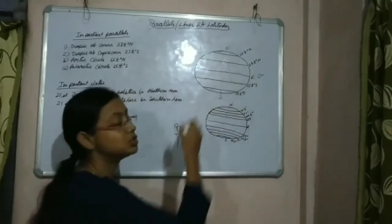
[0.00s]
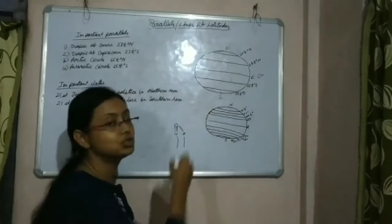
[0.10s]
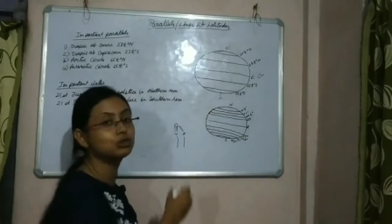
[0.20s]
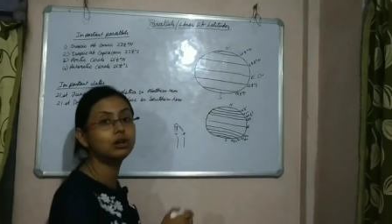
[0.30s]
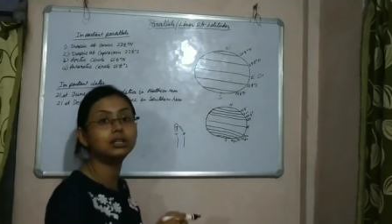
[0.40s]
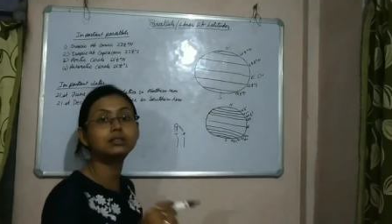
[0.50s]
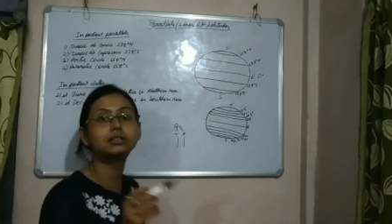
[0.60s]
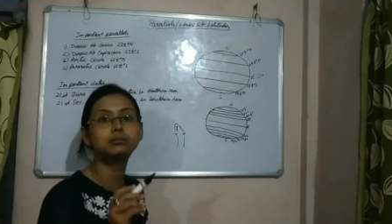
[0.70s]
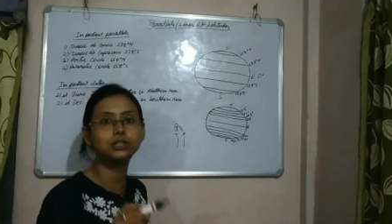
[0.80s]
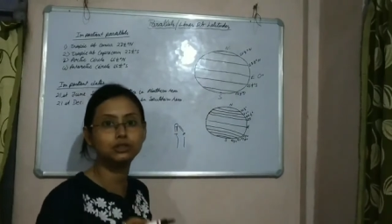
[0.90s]
is called the
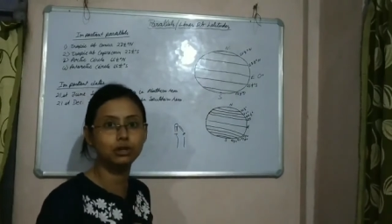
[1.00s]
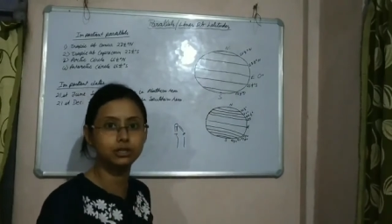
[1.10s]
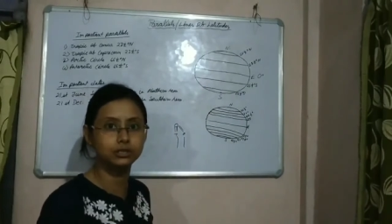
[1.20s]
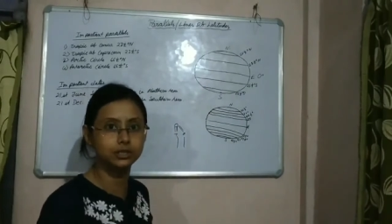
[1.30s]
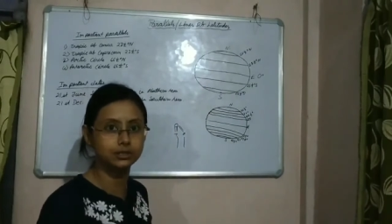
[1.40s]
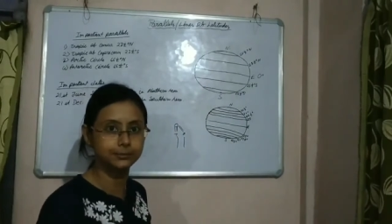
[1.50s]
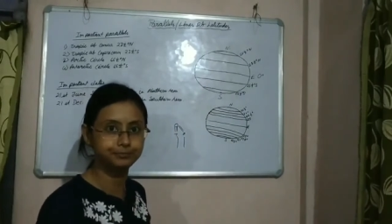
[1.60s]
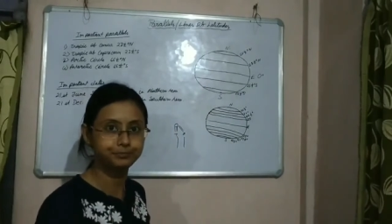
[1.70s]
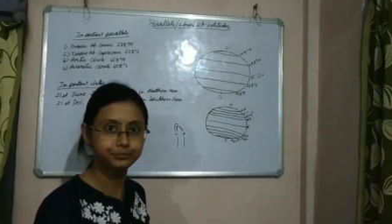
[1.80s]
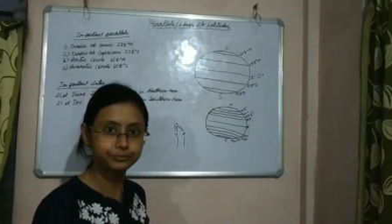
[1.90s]
summer solstice.
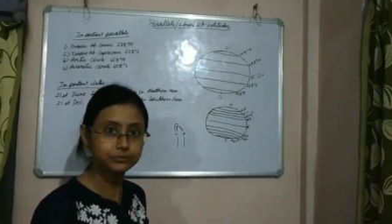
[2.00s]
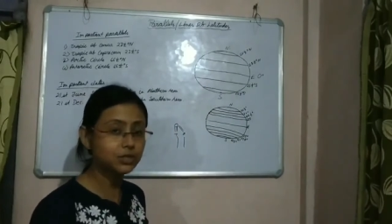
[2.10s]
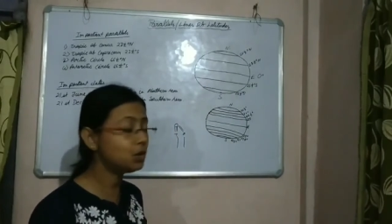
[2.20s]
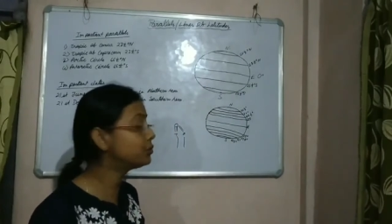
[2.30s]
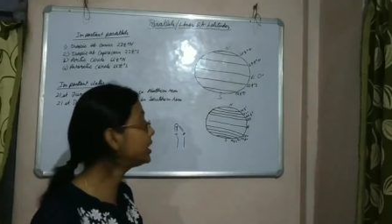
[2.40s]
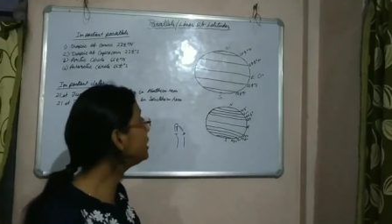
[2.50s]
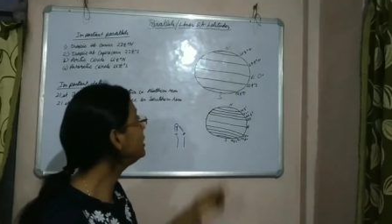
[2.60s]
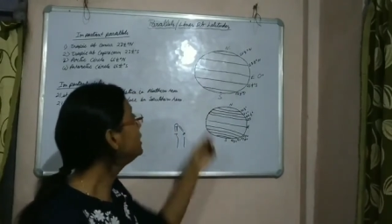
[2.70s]
Okay,